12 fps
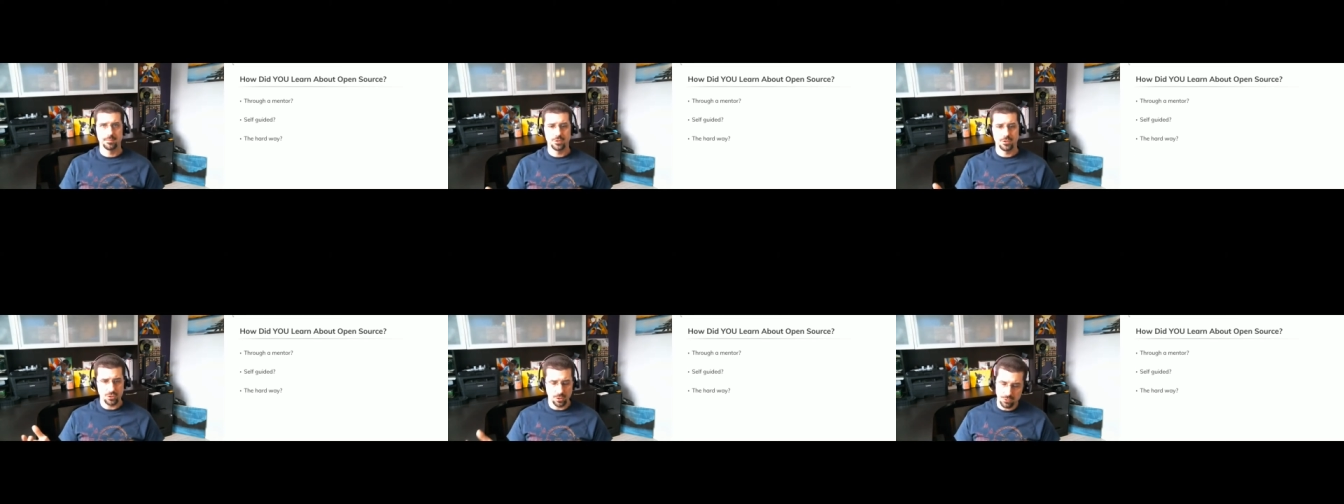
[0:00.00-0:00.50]

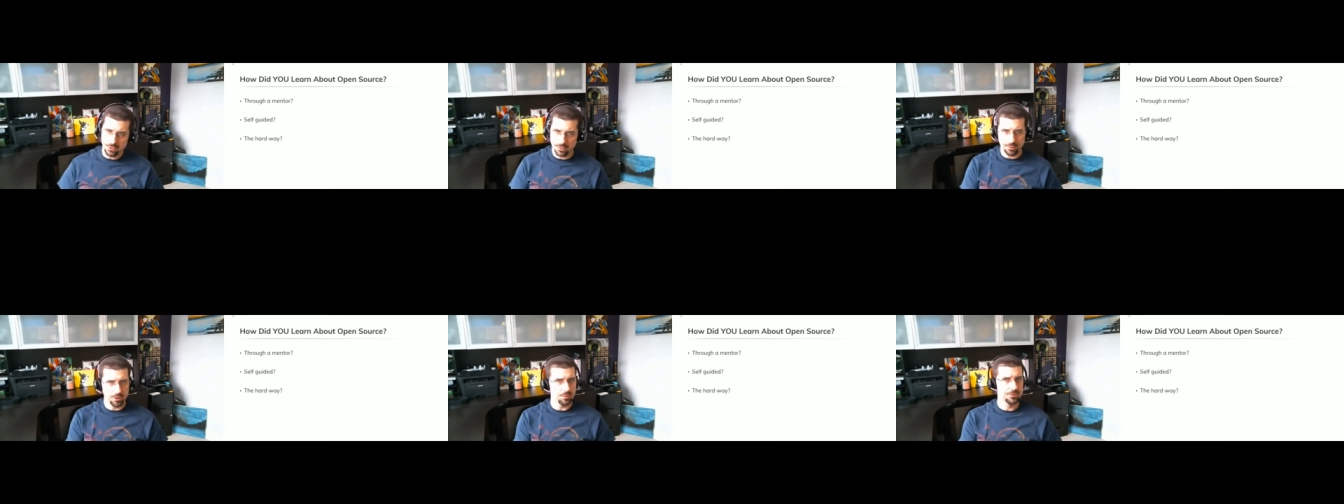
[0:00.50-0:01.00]
showed you
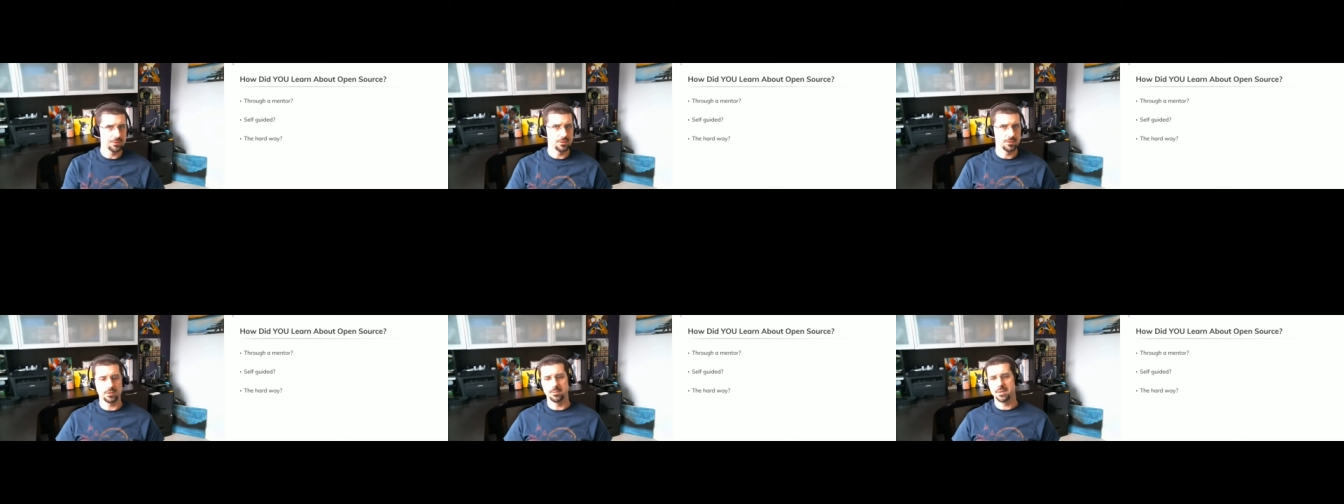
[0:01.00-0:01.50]
the ropes
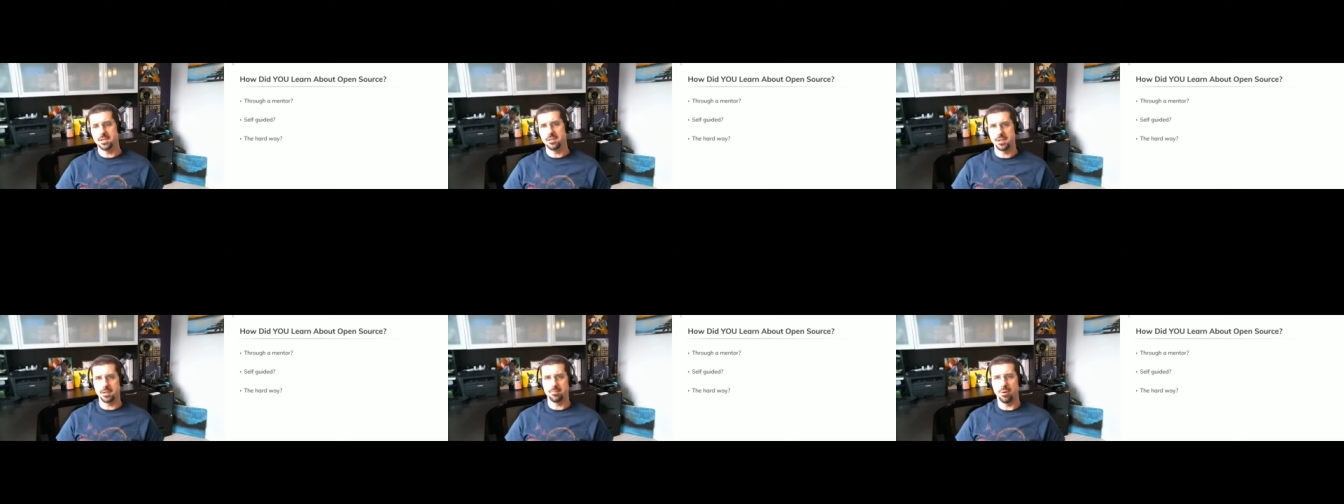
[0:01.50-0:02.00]
somebody
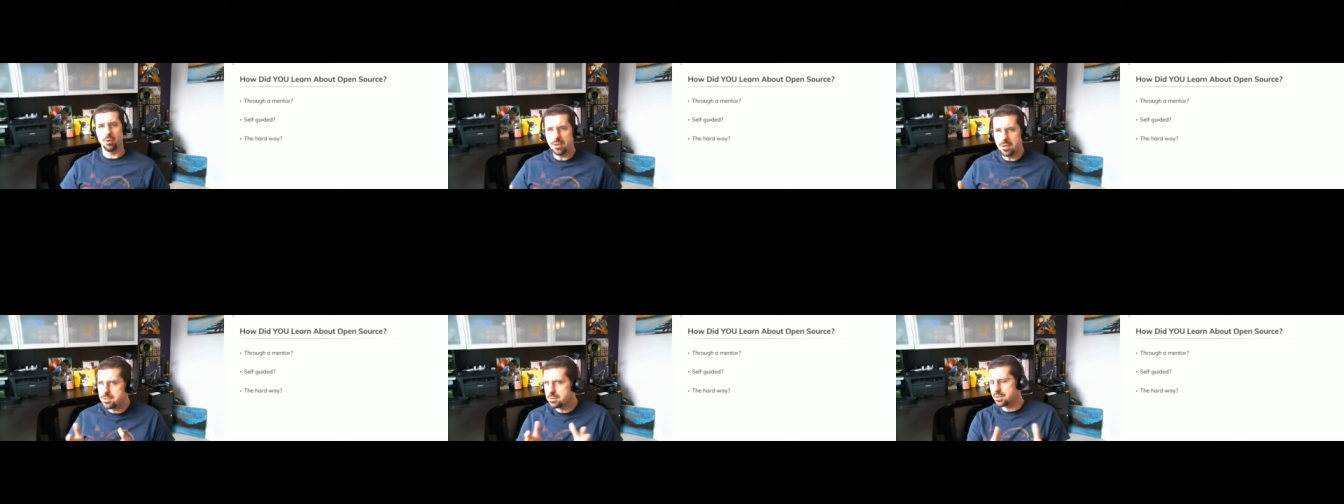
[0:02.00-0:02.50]
that
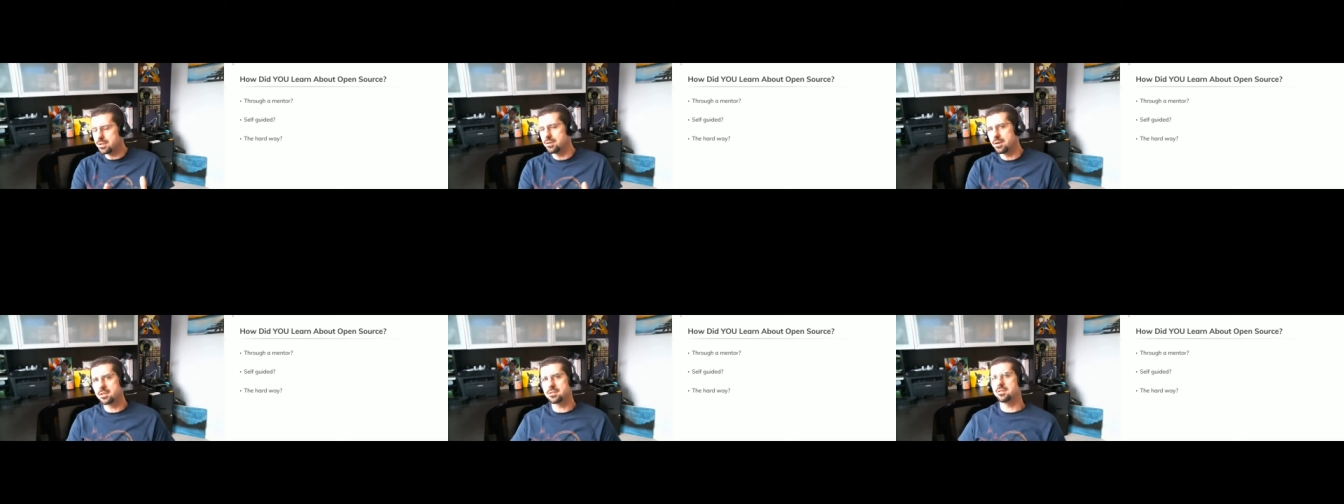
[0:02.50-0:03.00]
pointed you in the
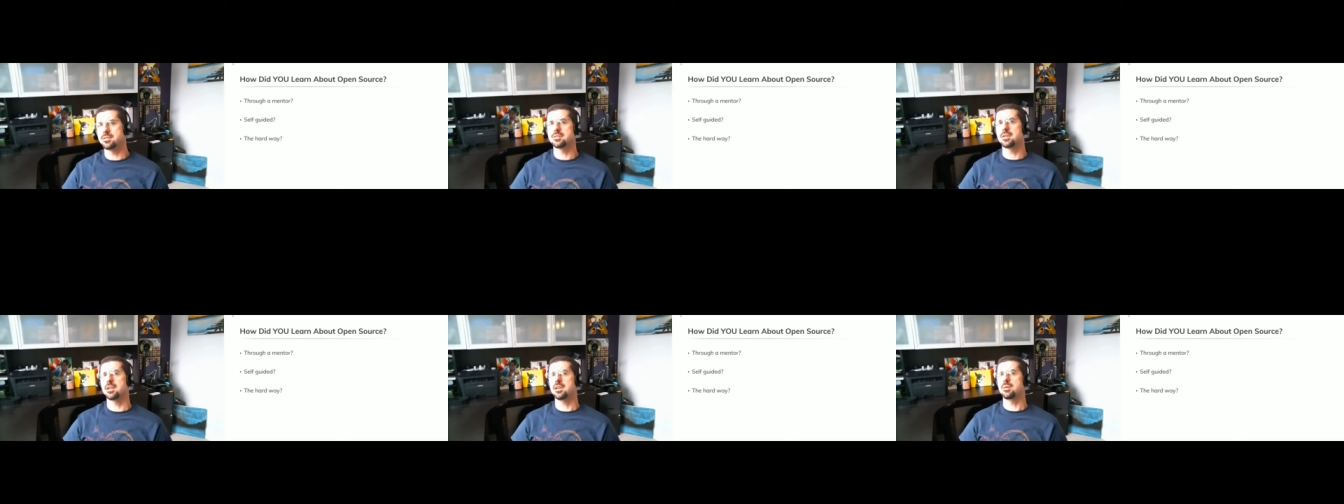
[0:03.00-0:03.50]
direction and
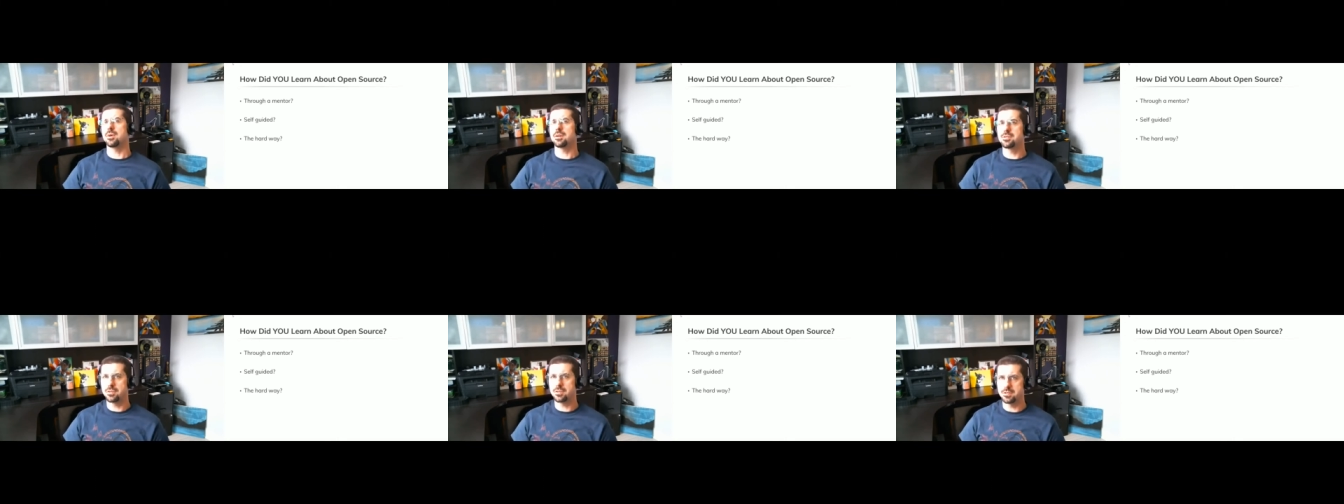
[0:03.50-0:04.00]
said hey why
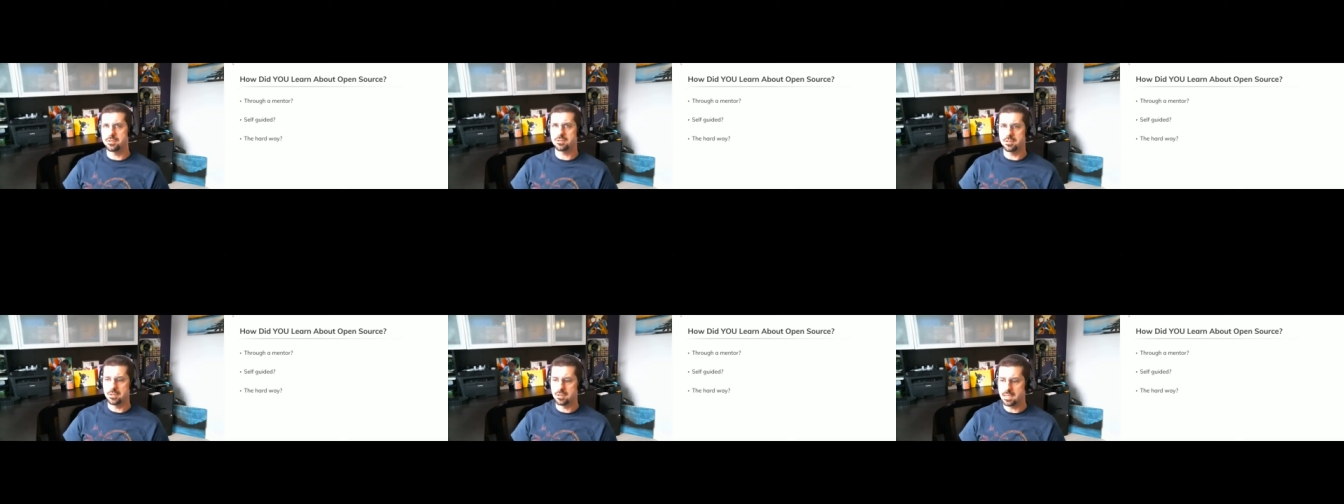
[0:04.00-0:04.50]
don't you
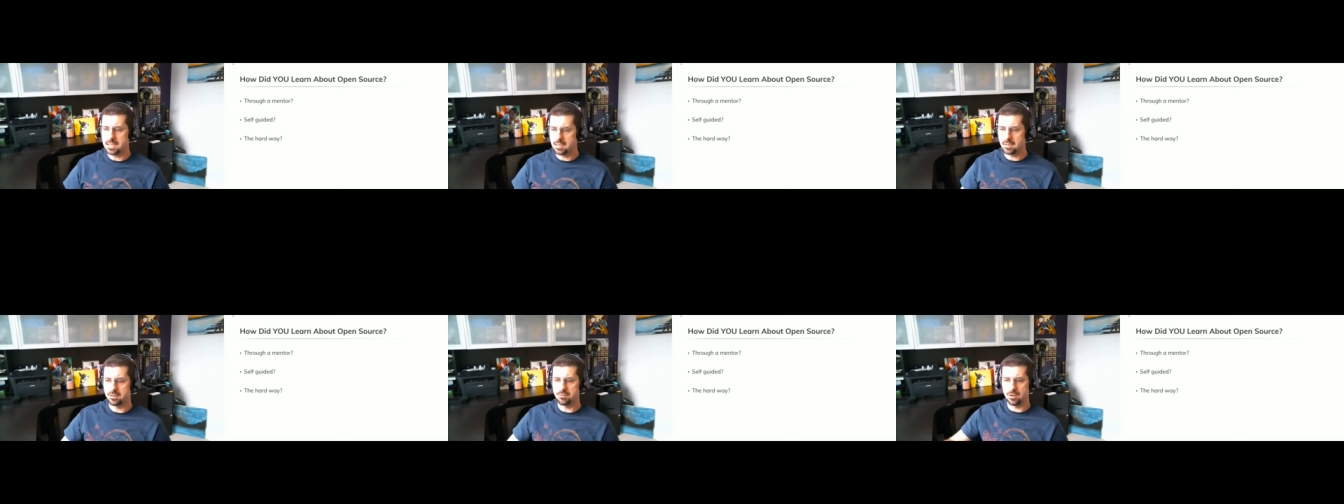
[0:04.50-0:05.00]
consider
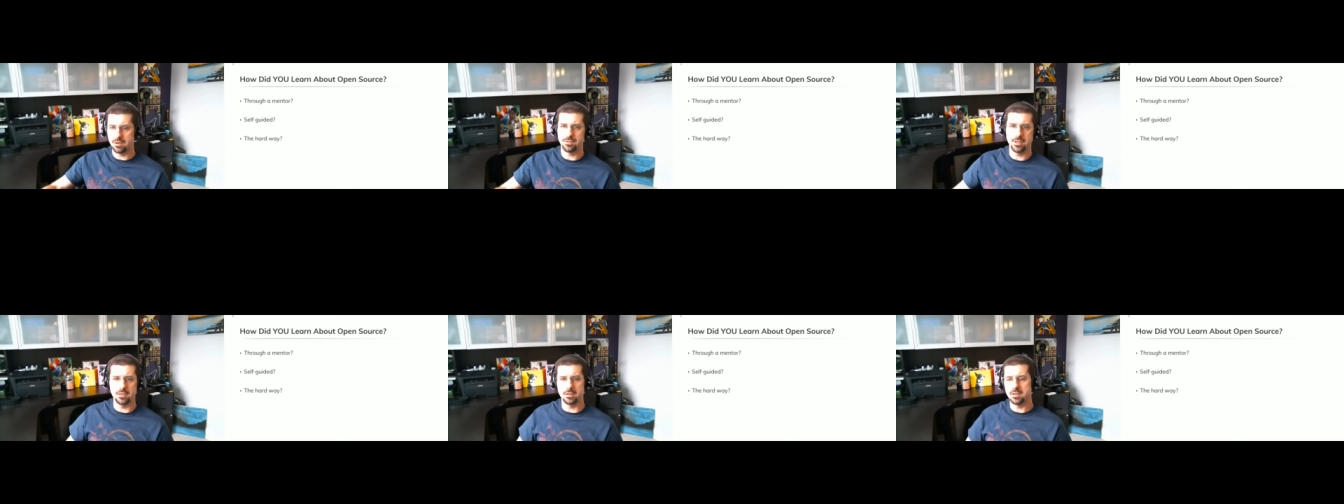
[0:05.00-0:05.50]
getting involved
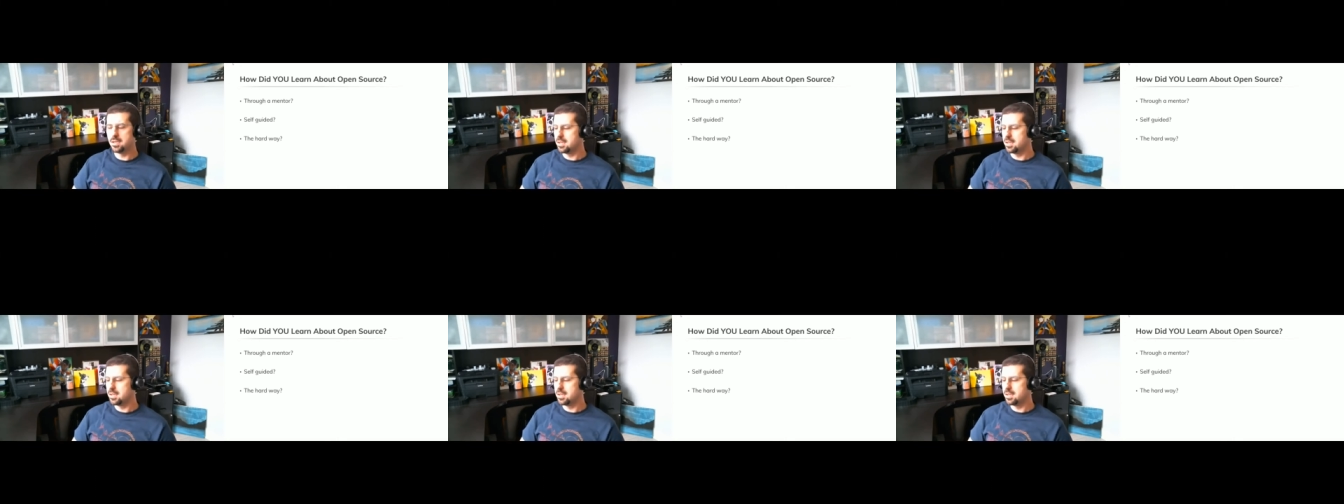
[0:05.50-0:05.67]
here